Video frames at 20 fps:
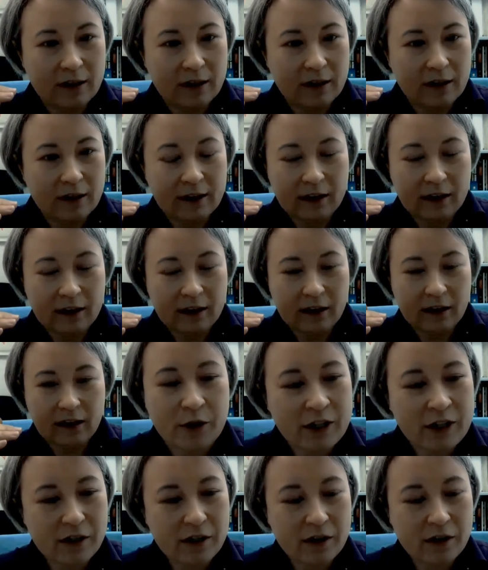answer
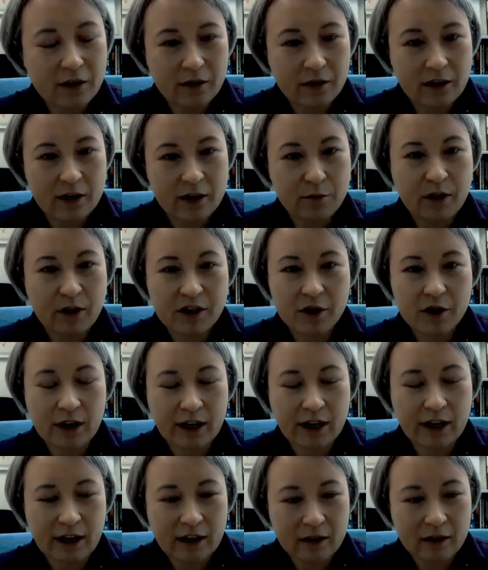it as best you
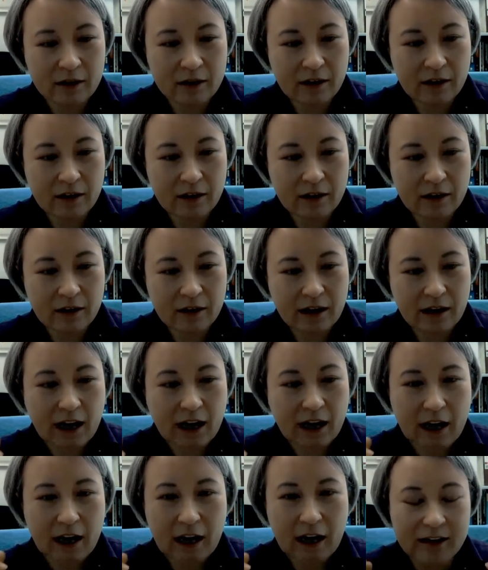can,
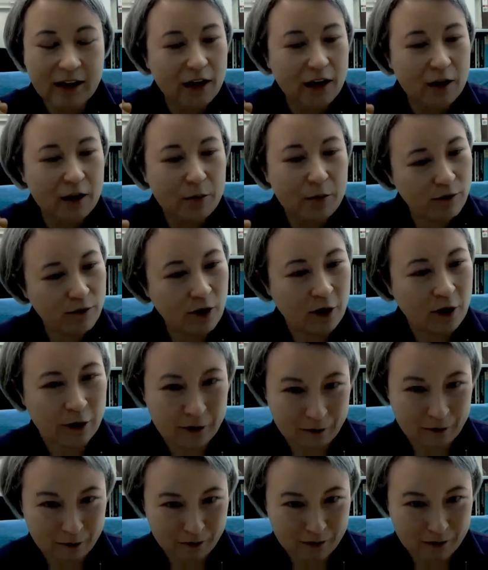and then move
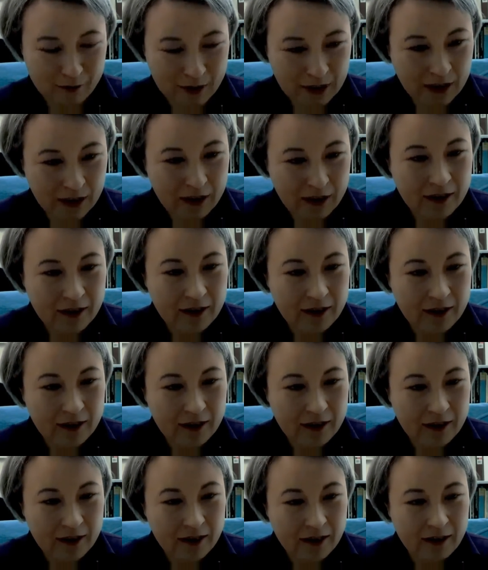on.
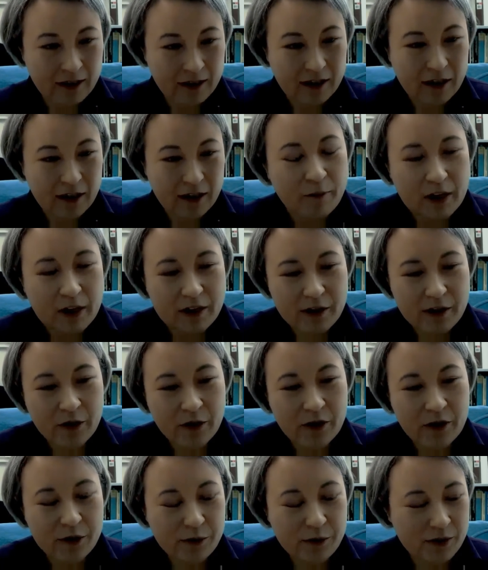So
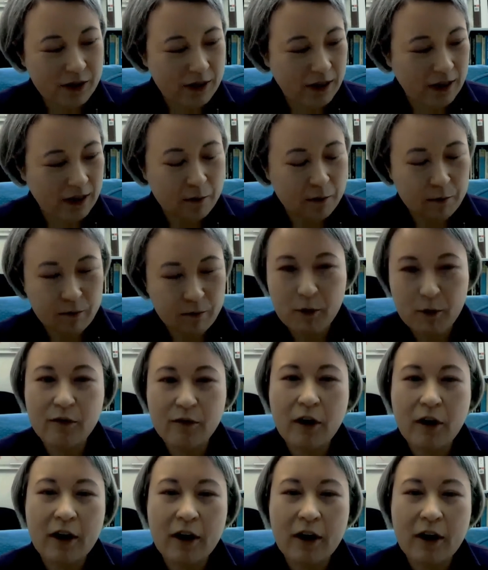this is, and then move
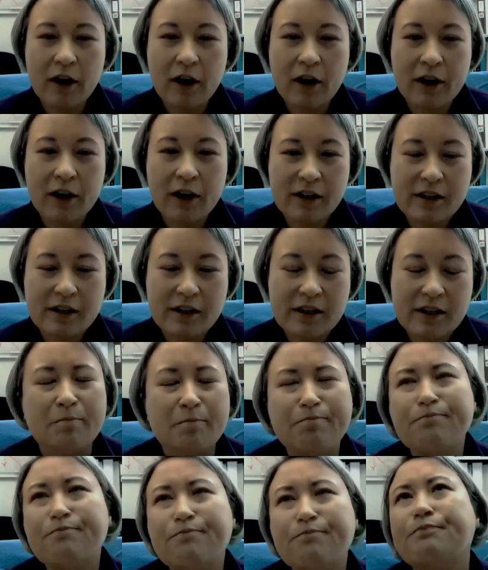on instead of, I
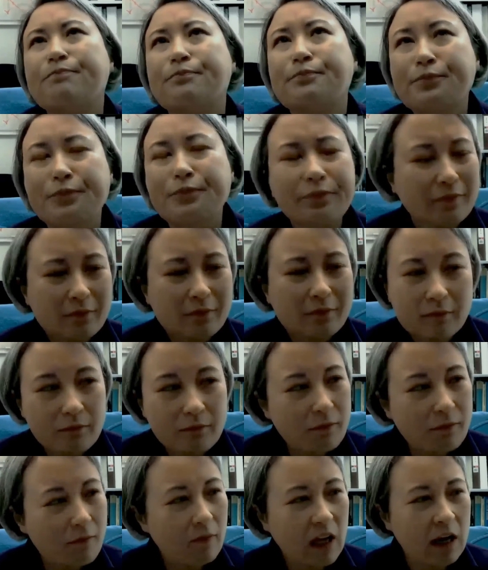
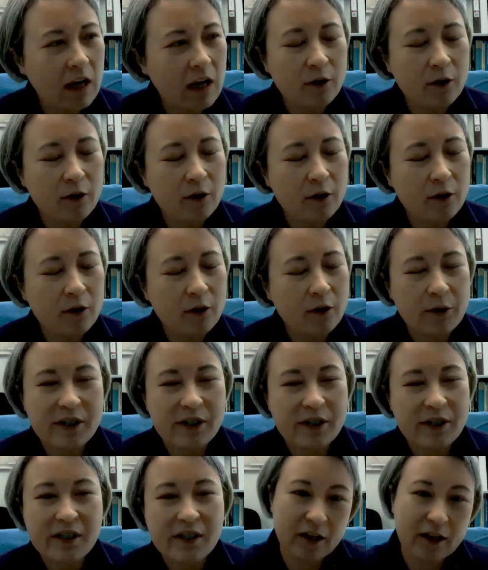don't know, instead of
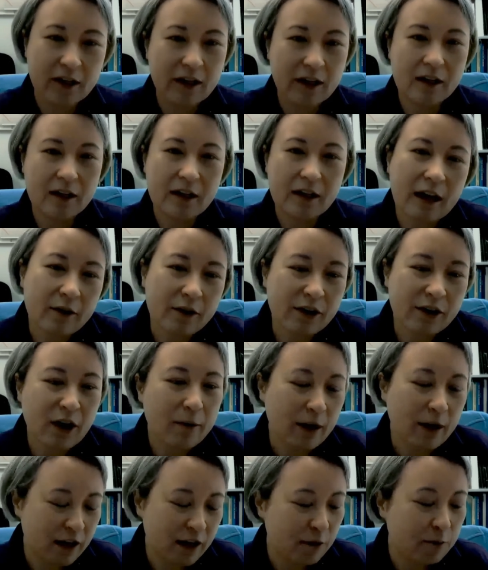like how to
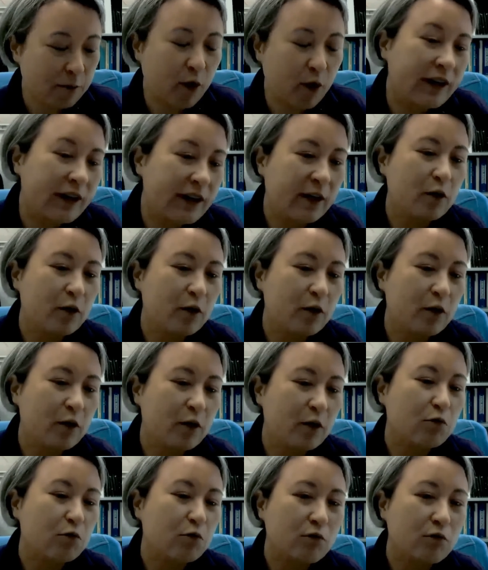not end up going down a
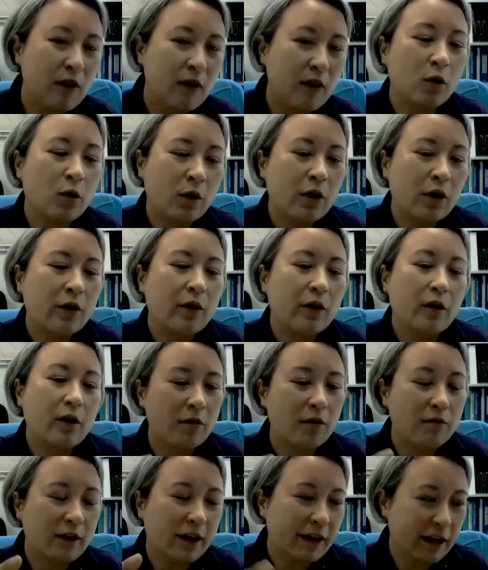rabbit hole
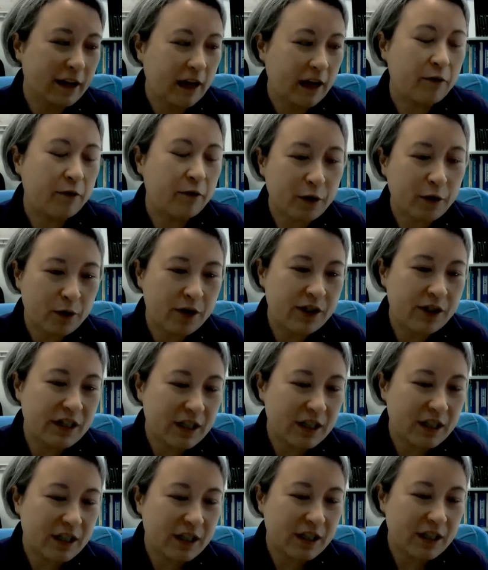of like ever increasing
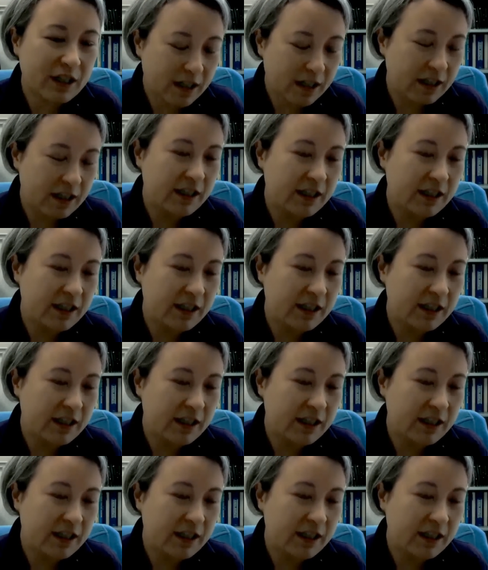detail